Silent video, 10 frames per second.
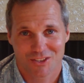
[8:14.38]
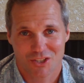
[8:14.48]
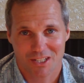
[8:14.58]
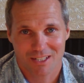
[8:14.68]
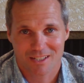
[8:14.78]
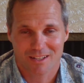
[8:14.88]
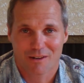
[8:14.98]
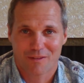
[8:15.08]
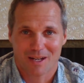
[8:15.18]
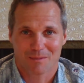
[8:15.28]
genius in
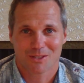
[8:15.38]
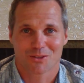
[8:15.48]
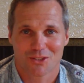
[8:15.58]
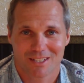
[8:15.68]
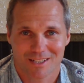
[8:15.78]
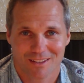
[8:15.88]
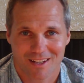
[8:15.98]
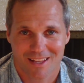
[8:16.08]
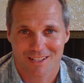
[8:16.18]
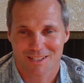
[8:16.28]
our family, so she does a
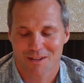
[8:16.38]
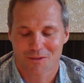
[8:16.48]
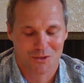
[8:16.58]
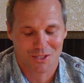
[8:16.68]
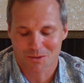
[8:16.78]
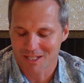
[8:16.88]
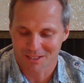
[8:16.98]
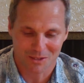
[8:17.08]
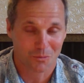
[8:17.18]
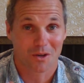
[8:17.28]
lot of that stuff, or she's at
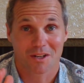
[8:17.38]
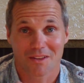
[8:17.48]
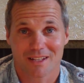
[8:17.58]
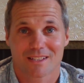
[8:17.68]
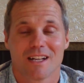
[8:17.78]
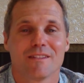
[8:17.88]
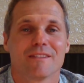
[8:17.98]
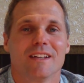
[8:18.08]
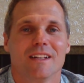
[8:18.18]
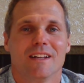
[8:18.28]
least working on that stuff.
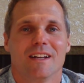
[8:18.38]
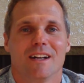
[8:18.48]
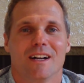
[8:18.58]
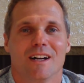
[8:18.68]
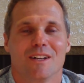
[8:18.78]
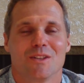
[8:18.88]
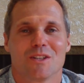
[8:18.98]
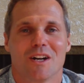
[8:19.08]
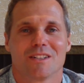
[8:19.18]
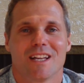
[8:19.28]
You can
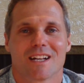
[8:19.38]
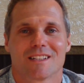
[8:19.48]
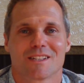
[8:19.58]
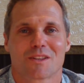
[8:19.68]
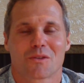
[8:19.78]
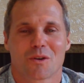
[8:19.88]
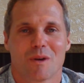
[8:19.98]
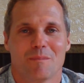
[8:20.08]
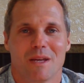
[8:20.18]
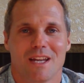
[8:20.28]
contact us through our
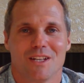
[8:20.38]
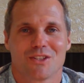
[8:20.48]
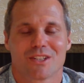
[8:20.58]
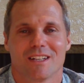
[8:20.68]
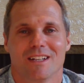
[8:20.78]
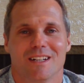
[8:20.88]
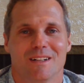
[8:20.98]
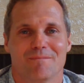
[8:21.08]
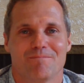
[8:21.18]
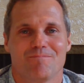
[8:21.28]
web page.
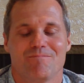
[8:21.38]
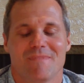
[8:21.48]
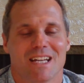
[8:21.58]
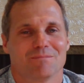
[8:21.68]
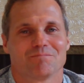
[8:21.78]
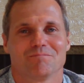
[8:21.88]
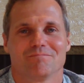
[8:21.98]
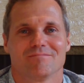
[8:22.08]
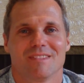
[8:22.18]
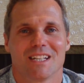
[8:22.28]
Yeah,
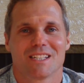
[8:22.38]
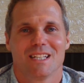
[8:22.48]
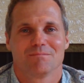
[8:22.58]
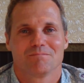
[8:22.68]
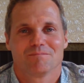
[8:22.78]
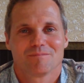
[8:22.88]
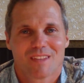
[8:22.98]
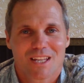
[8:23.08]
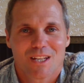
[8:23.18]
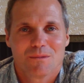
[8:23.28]
that's it.
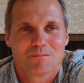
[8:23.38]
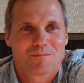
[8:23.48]
Thank you.